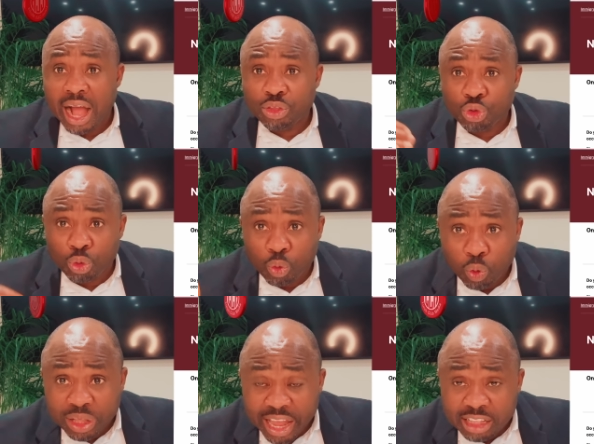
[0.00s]
you will
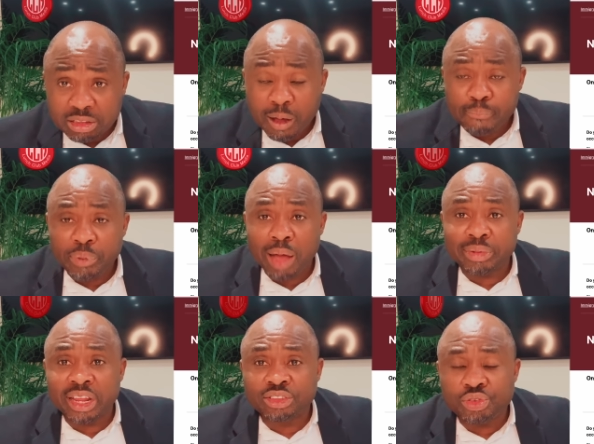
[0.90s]
get
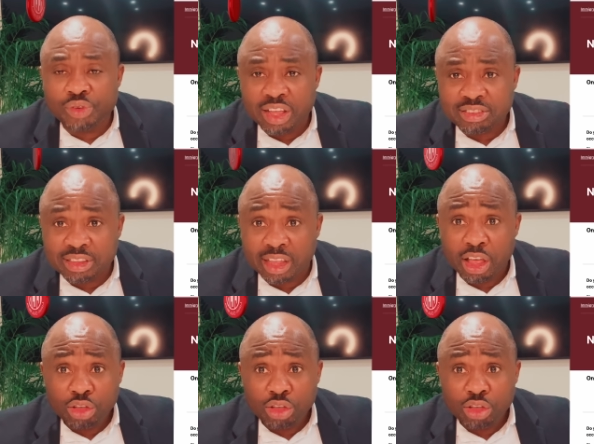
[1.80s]
permanent resident.